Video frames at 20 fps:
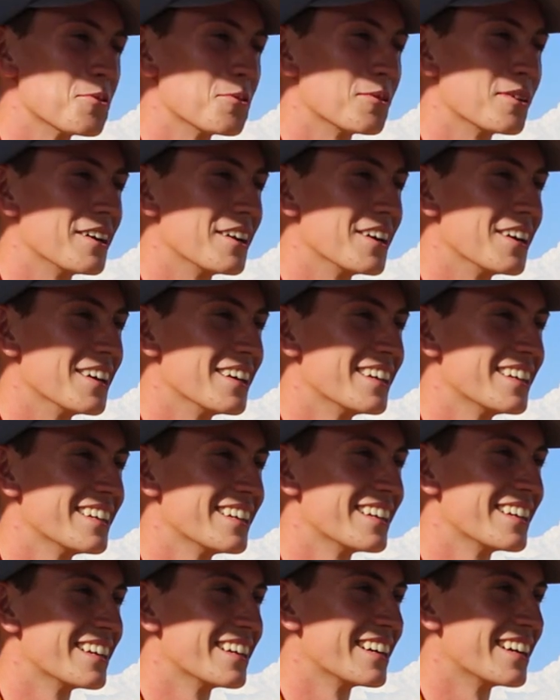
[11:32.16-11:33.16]
Well,
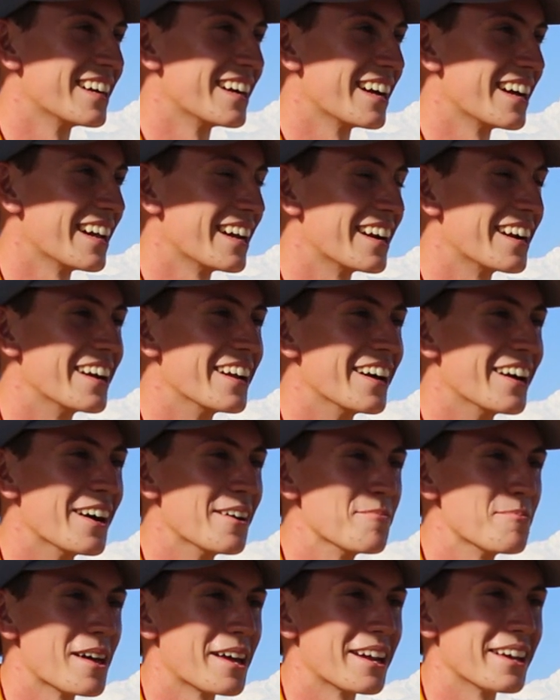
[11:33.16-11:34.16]
I don't know,
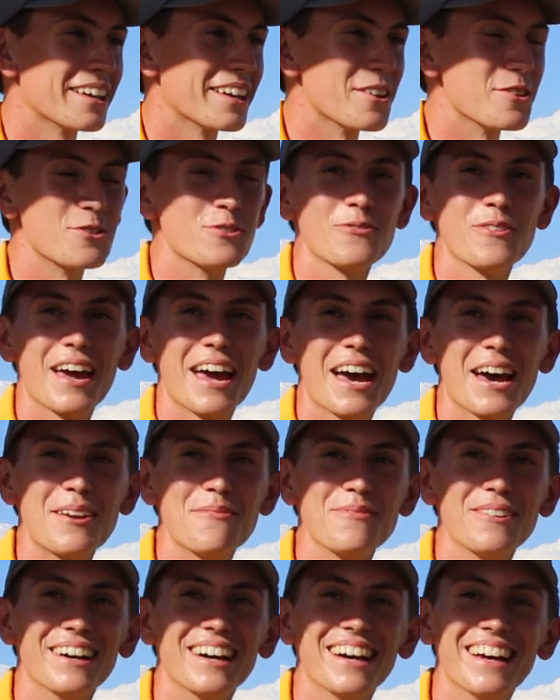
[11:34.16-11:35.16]
I'm not a huge
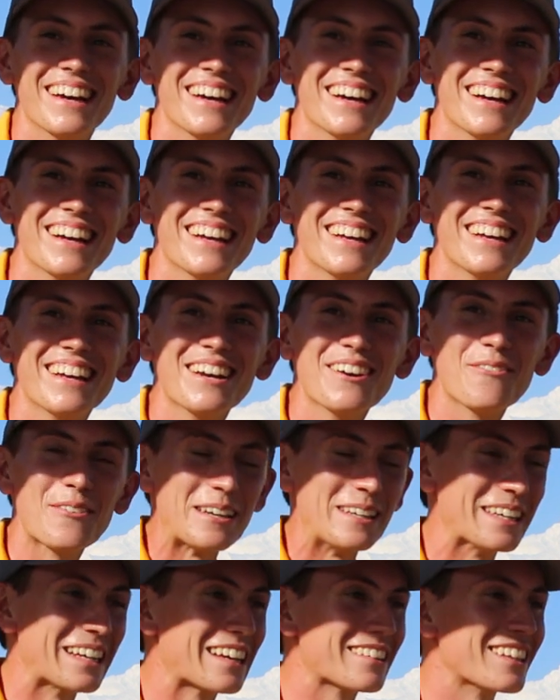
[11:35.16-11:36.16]
fan, but we
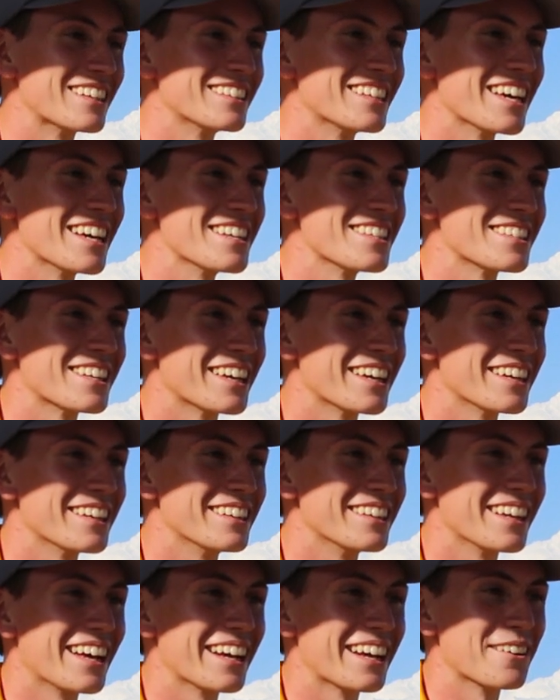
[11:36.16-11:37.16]
did get to taste it,
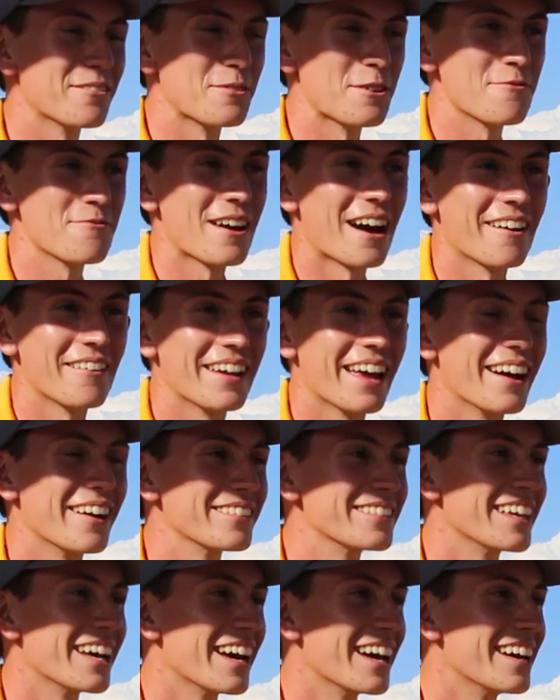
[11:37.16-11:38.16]
and we found
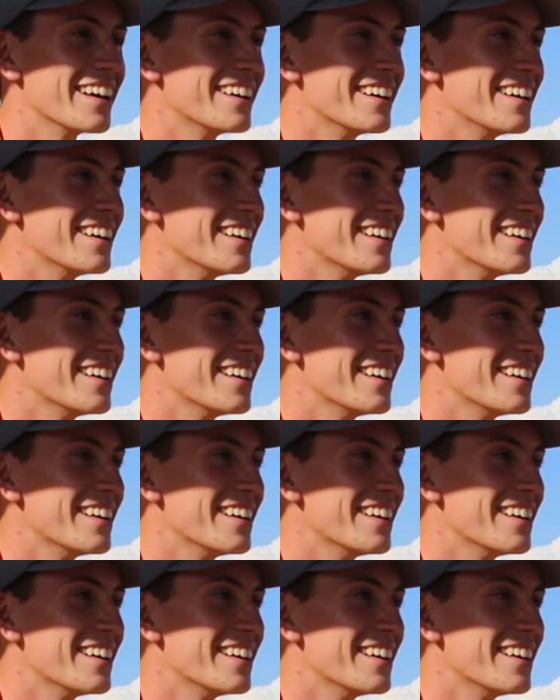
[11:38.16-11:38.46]
out that